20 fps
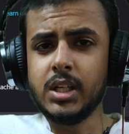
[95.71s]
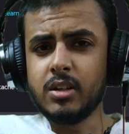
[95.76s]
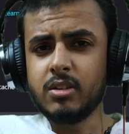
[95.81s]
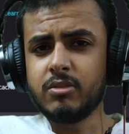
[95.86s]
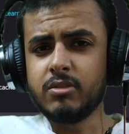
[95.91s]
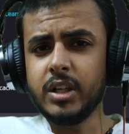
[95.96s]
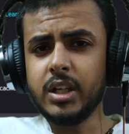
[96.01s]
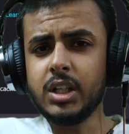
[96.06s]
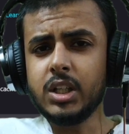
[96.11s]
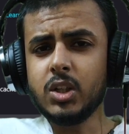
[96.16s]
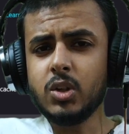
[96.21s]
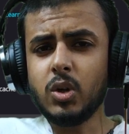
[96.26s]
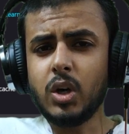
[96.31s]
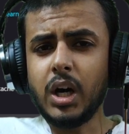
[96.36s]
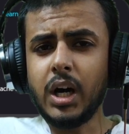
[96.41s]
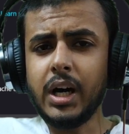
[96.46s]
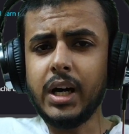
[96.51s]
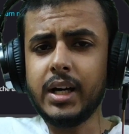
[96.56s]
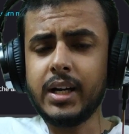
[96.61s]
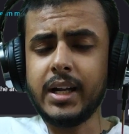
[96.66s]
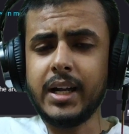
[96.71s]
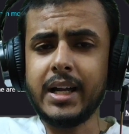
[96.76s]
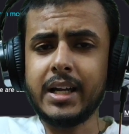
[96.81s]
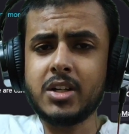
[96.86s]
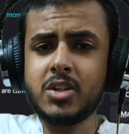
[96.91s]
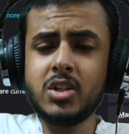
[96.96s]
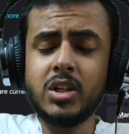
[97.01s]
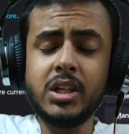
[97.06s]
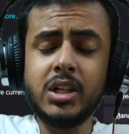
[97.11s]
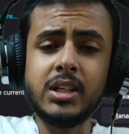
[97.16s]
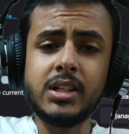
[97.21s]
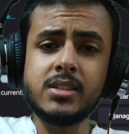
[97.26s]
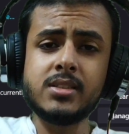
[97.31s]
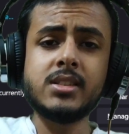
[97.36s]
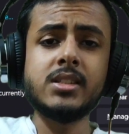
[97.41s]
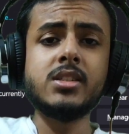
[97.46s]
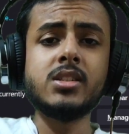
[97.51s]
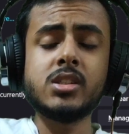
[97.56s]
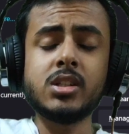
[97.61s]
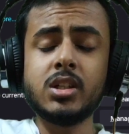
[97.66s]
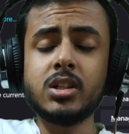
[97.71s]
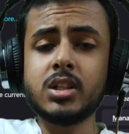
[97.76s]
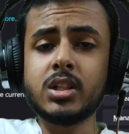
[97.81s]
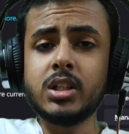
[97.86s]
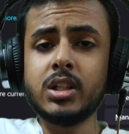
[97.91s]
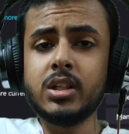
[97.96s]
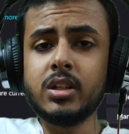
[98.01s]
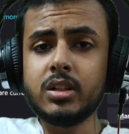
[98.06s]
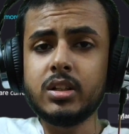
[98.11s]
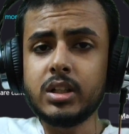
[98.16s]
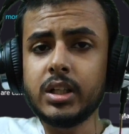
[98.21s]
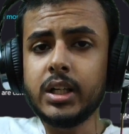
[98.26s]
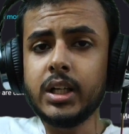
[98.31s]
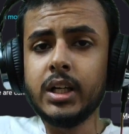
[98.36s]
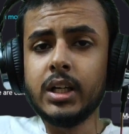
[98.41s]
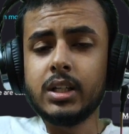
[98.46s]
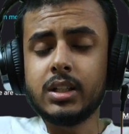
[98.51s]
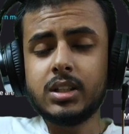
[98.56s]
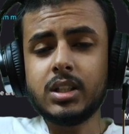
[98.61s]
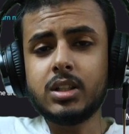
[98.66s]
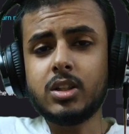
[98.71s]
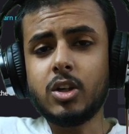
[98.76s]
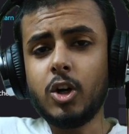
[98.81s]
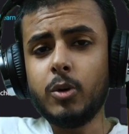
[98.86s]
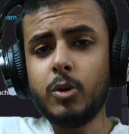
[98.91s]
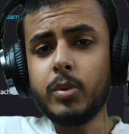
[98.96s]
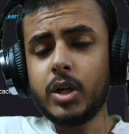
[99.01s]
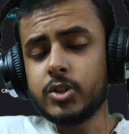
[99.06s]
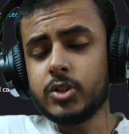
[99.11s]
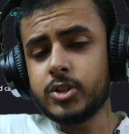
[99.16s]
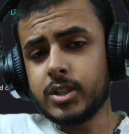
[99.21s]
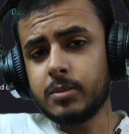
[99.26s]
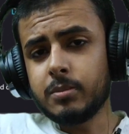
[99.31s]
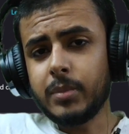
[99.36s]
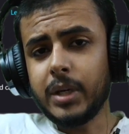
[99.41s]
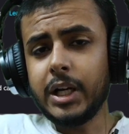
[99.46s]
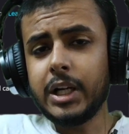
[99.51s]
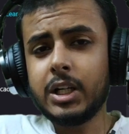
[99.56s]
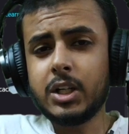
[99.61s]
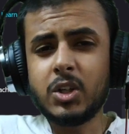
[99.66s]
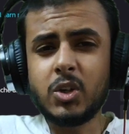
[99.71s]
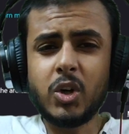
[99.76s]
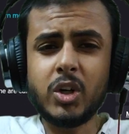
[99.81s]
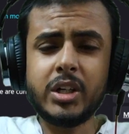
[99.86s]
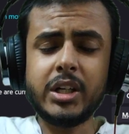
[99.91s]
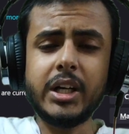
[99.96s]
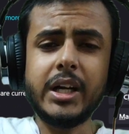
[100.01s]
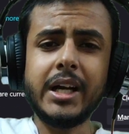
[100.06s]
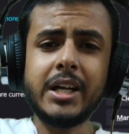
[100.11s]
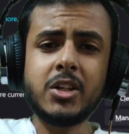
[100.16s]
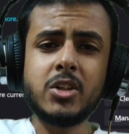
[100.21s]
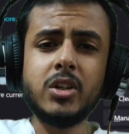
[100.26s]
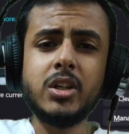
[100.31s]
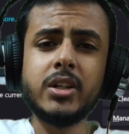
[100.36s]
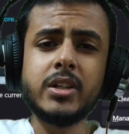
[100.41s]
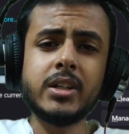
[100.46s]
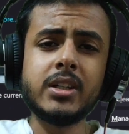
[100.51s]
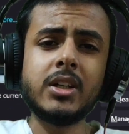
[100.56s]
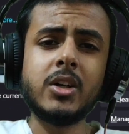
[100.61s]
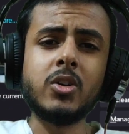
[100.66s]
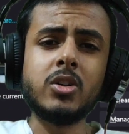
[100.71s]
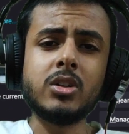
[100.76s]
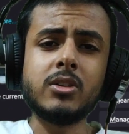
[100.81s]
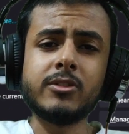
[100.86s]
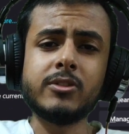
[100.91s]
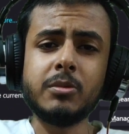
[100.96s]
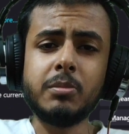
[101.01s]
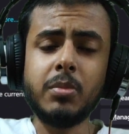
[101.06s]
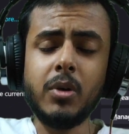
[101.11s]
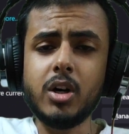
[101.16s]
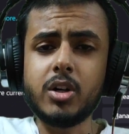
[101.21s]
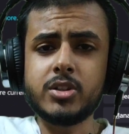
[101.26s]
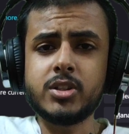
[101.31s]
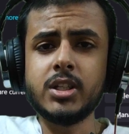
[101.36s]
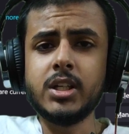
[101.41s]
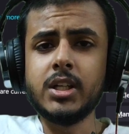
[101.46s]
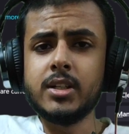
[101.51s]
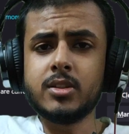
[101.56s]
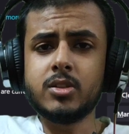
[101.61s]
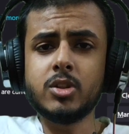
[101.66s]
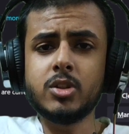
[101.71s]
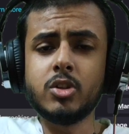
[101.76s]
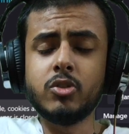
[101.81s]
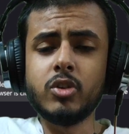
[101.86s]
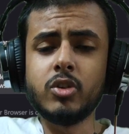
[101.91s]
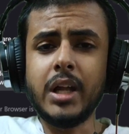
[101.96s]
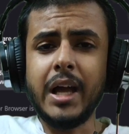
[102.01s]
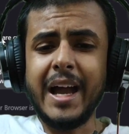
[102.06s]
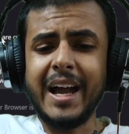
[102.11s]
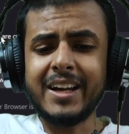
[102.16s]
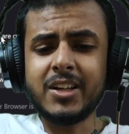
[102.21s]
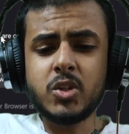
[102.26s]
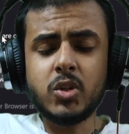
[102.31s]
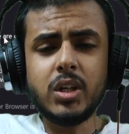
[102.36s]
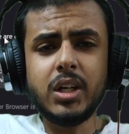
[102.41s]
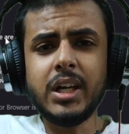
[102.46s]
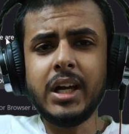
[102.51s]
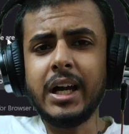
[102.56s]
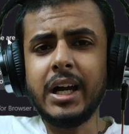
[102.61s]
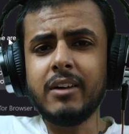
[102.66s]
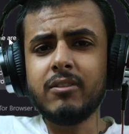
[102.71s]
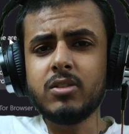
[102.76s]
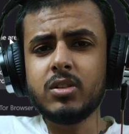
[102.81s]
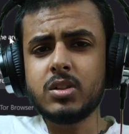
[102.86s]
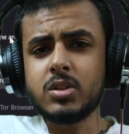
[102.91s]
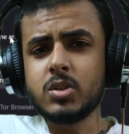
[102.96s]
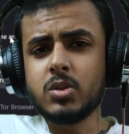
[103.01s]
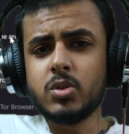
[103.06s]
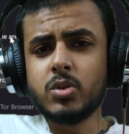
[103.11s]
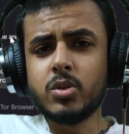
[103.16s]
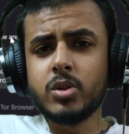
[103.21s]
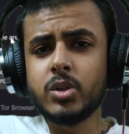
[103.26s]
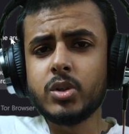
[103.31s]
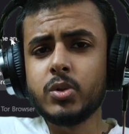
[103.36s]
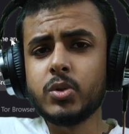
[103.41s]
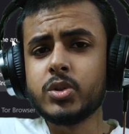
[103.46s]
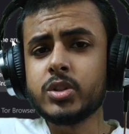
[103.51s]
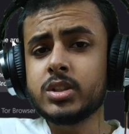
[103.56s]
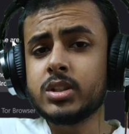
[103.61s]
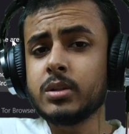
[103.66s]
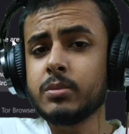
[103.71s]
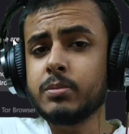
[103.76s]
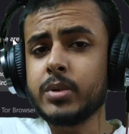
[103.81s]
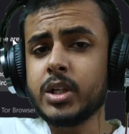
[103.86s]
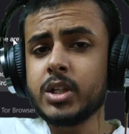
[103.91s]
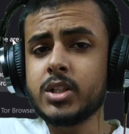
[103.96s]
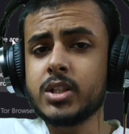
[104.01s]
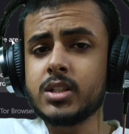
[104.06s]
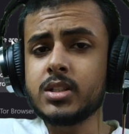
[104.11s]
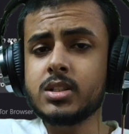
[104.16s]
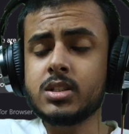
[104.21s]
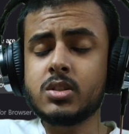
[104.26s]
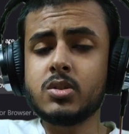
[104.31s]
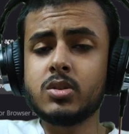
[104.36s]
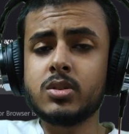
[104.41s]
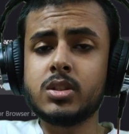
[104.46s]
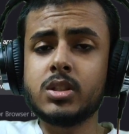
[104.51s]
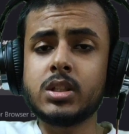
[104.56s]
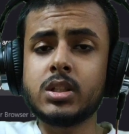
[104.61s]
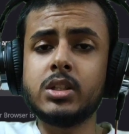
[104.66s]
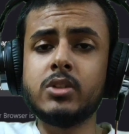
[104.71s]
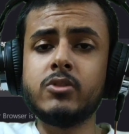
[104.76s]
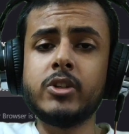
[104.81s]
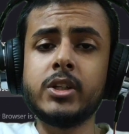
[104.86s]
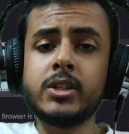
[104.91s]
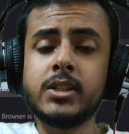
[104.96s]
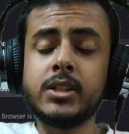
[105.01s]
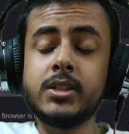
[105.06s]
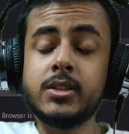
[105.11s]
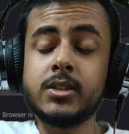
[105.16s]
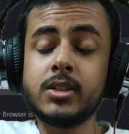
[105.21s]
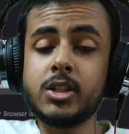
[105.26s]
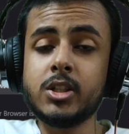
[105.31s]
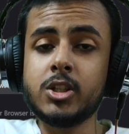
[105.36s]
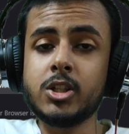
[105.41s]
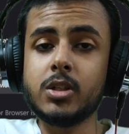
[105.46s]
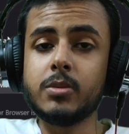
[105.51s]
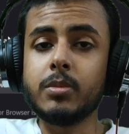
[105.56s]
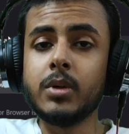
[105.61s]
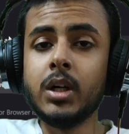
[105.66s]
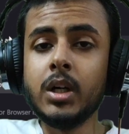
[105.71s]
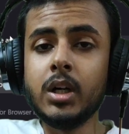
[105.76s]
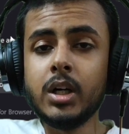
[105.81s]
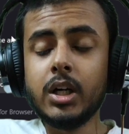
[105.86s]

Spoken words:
When you are actually in a censored country, the Tor browser might not actually run out of the box. So you will actually have to use the bridges to circumvent censorship.